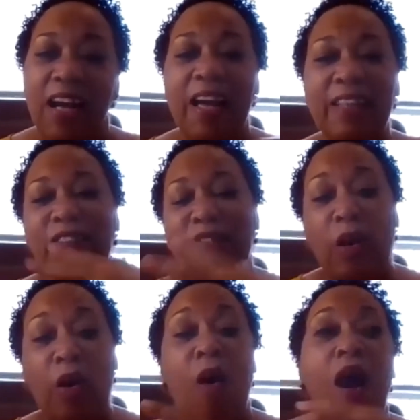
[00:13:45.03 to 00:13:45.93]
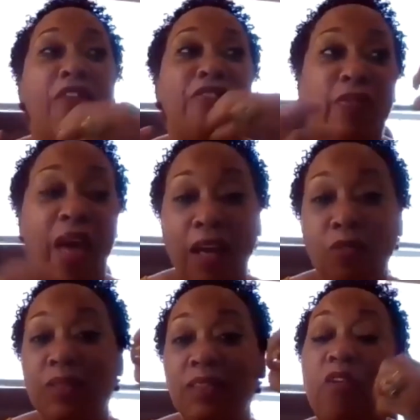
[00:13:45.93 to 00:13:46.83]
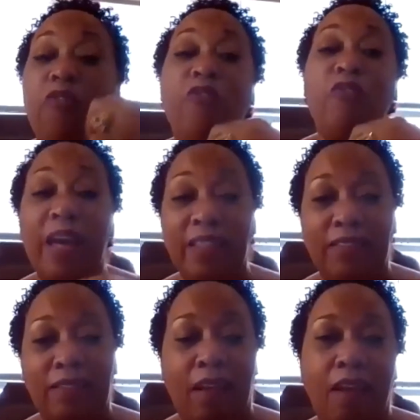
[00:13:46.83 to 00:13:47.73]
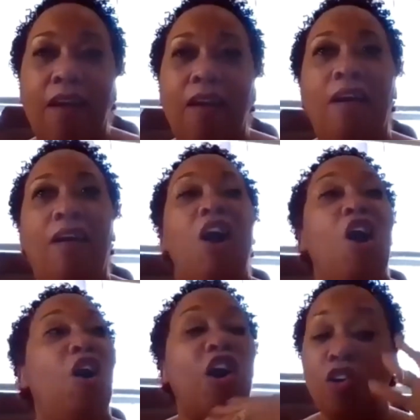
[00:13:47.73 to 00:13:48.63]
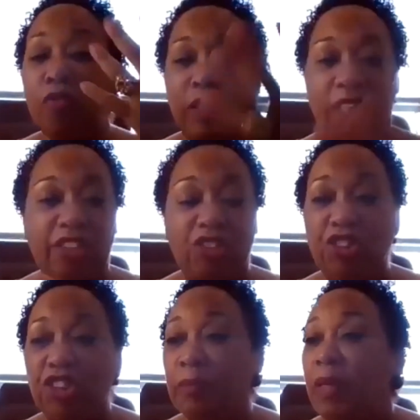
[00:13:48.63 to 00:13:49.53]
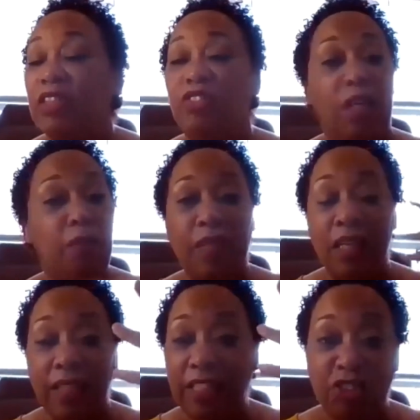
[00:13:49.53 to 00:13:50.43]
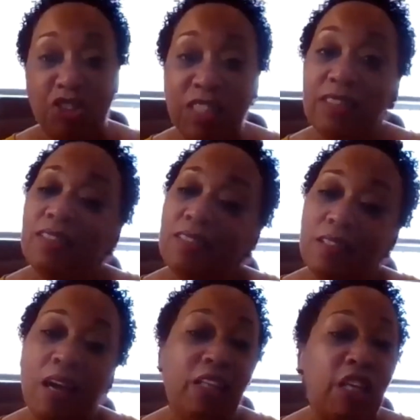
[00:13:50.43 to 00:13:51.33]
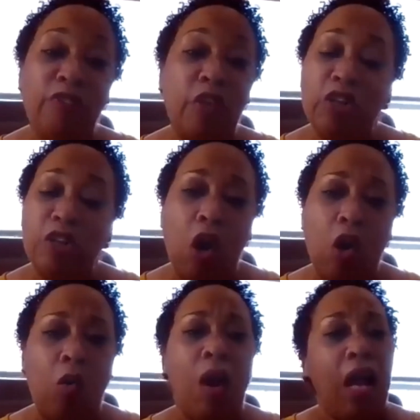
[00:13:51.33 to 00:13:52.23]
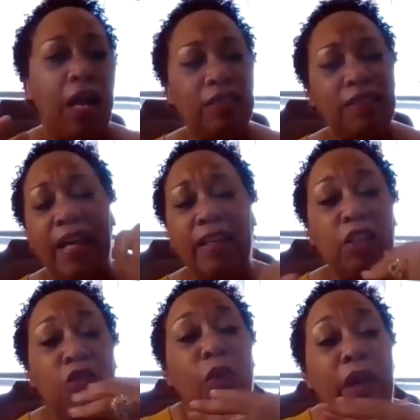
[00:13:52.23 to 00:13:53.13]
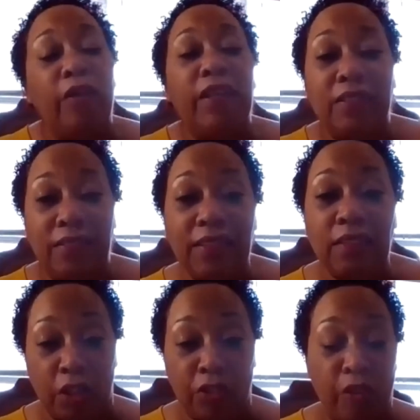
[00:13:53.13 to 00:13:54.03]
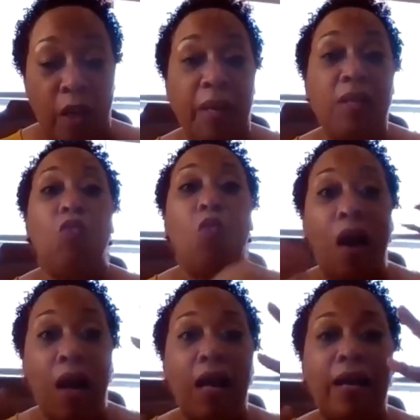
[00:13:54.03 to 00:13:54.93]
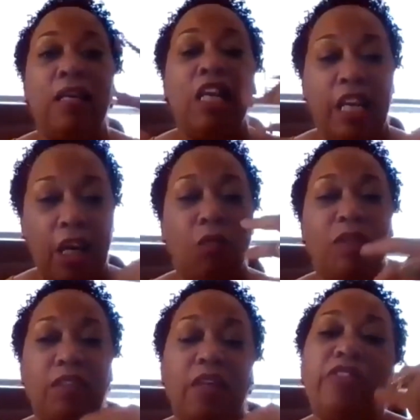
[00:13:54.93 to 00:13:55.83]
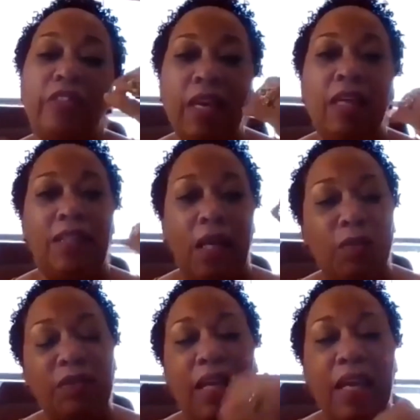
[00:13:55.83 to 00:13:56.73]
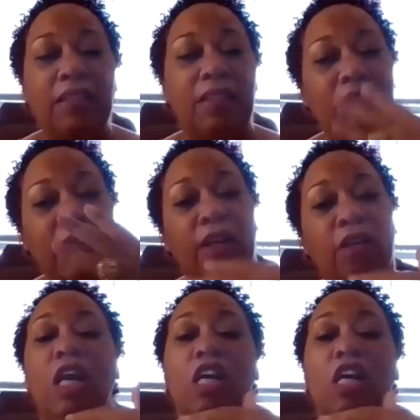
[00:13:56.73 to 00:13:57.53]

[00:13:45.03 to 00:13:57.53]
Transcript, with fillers: and so that was affecting uh, her relationship, something that she did not even know exactly where it existed from and why it was a thing that was handed down